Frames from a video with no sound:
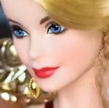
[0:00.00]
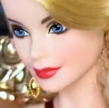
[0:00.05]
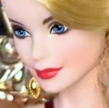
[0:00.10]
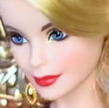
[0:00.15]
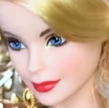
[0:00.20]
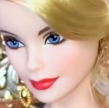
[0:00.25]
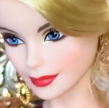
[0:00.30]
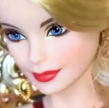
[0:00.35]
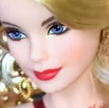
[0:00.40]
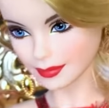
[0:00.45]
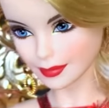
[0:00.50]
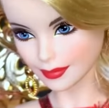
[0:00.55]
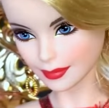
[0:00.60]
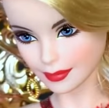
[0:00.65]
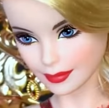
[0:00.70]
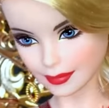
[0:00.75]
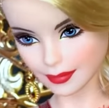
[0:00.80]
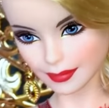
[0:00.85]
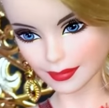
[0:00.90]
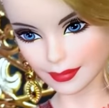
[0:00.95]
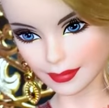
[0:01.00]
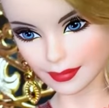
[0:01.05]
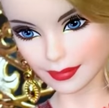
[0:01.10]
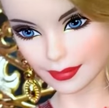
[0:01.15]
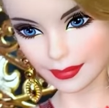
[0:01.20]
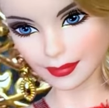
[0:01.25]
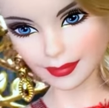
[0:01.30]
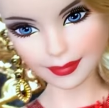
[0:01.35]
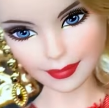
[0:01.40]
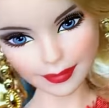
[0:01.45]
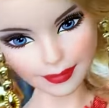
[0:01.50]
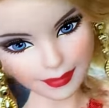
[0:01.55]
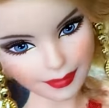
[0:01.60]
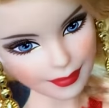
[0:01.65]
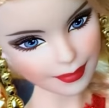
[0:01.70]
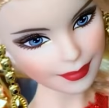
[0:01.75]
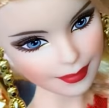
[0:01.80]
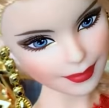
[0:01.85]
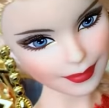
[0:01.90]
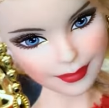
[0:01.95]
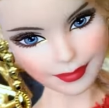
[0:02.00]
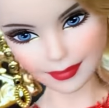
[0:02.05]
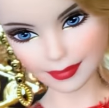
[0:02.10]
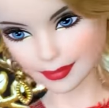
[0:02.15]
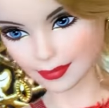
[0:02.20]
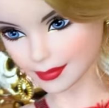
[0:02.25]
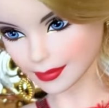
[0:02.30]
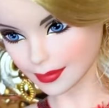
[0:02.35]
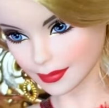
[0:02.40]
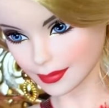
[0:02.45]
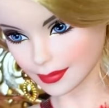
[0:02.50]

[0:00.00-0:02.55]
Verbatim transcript: which is blonde and has